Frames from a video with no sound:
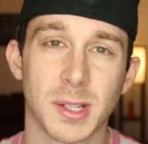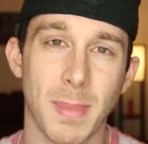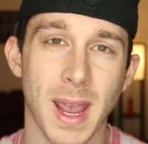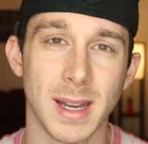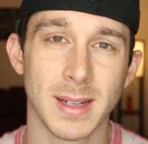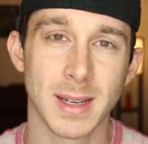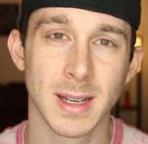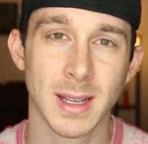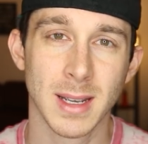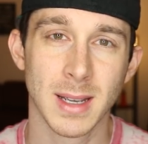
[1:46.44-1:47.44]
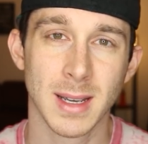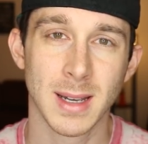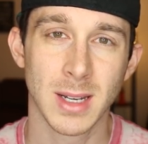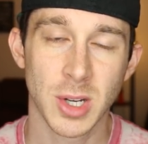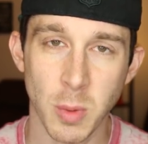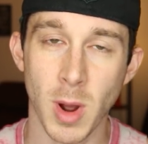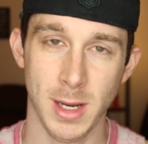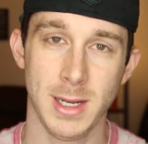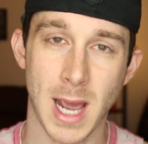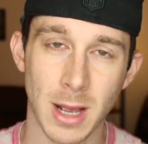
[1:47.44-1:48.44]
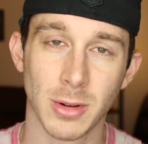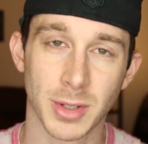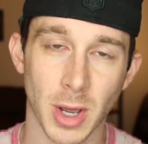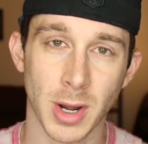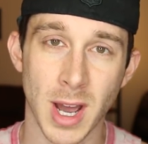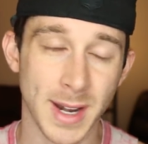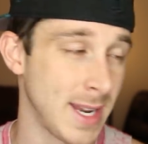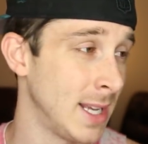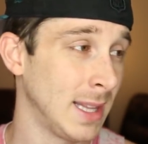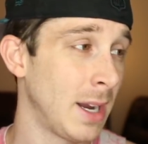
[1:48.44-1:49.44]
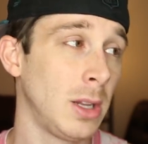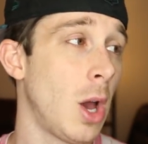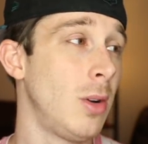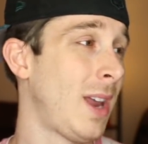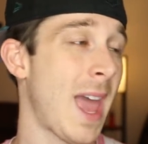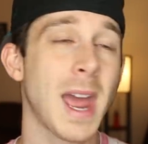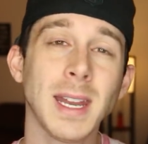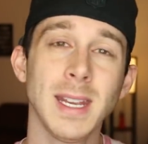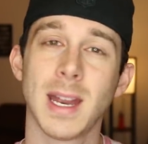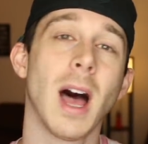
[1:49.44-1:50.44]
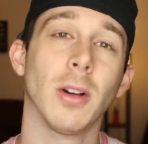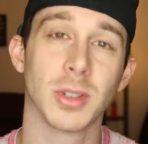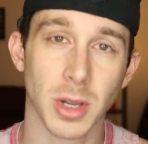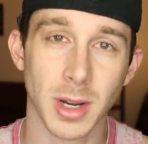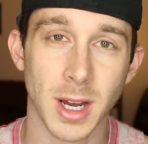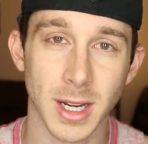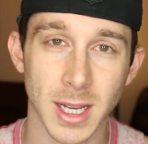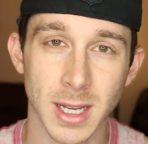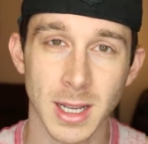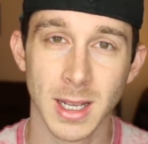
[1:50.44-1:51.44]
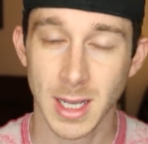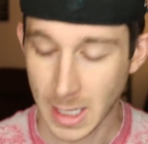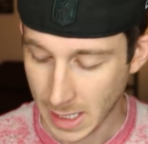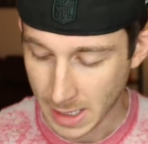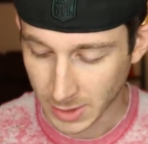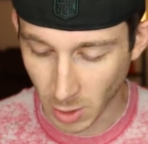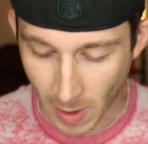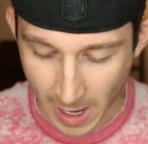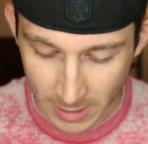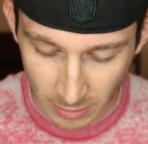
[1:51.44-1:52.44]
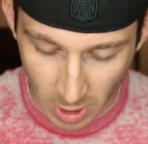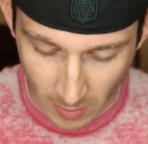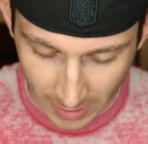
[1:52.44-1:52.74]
spend $20 on honey, let alone any dollars on honey. So I don't know